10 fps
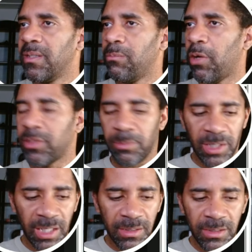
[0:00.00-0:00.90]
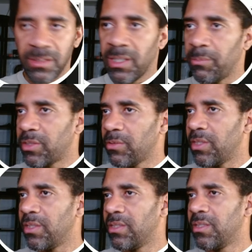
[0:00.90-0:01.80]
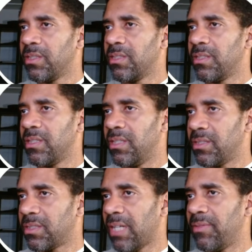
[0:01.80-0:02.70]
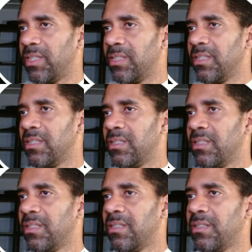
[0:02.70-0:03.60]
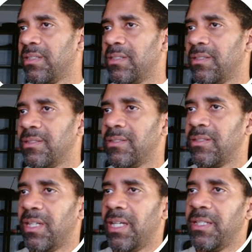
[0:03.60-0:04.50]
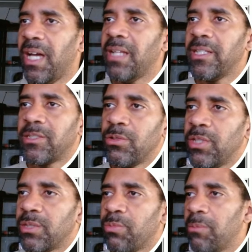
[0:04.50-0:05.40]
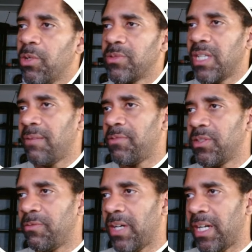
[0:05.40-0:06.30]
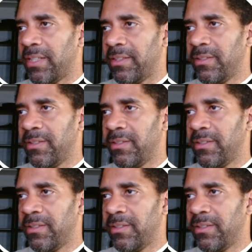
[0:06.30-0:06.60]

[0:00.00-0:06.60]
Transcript: Multiplication number 3 is 70. And now let's do this one more time for dividing.